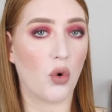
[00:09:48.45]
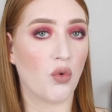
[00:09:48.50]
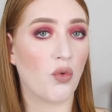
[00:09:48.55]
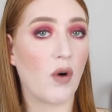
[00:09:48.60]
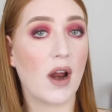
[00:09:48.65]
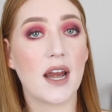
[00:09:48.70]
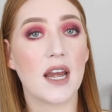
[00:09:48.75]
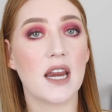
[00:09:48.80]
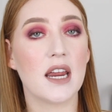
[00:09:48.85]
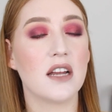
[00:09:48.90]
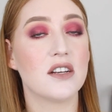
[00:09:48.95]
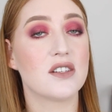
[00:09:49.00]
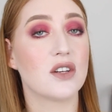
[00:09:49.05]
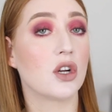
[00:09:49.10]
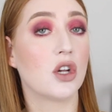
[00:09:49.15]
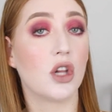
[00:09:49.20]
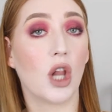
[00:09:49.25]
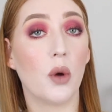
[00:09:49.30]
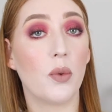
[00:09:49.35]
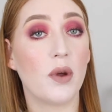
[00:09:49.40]
radiant
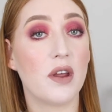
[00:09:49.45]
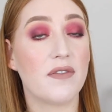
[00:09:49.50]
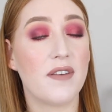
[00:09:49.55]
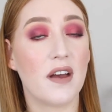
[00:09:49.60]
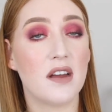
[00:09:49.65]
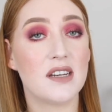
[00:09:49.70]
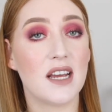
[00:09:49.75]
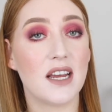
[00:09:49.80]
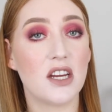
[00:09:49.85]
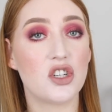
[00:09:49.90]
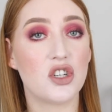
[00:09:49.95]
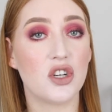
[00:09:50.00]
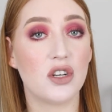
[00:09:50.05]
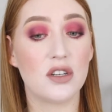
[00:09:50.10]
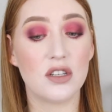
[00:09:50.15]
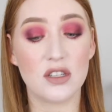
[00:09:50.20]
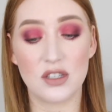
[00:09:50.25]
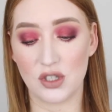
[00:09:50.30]
glowy foundation,